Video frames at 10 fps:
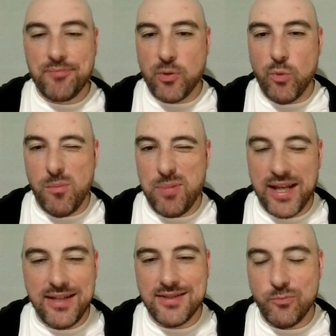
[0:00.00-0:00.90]
One
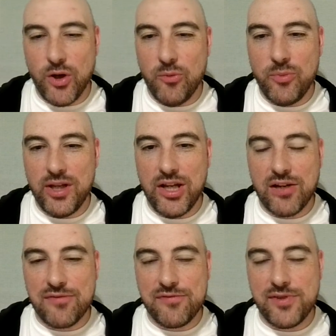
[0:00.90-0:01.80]
place won't be
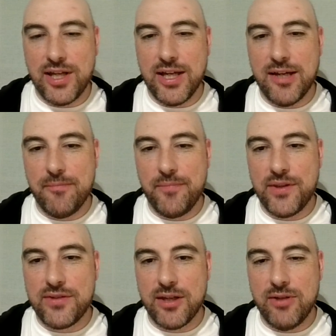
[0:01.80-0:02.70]
enough.
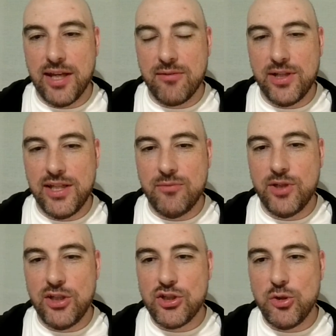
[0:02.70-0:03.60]
So we
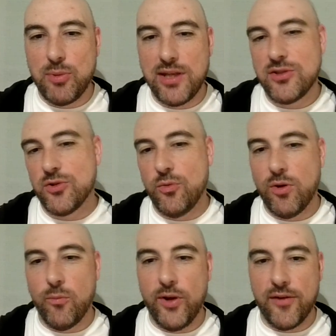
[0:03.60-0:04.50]
need two places or
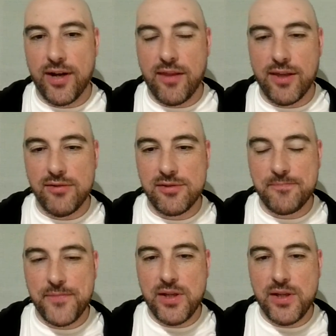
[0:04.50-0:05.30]
one winner out of those.